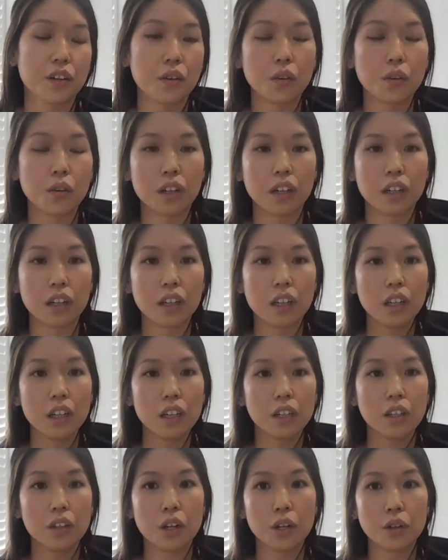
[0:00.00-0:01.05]
or
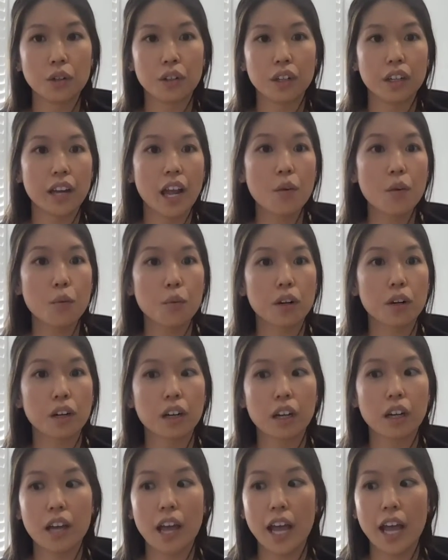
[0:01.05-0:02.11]
you're a network
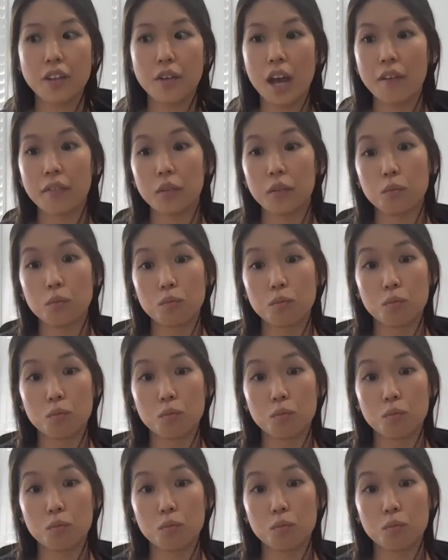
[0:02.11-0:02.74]
and you have a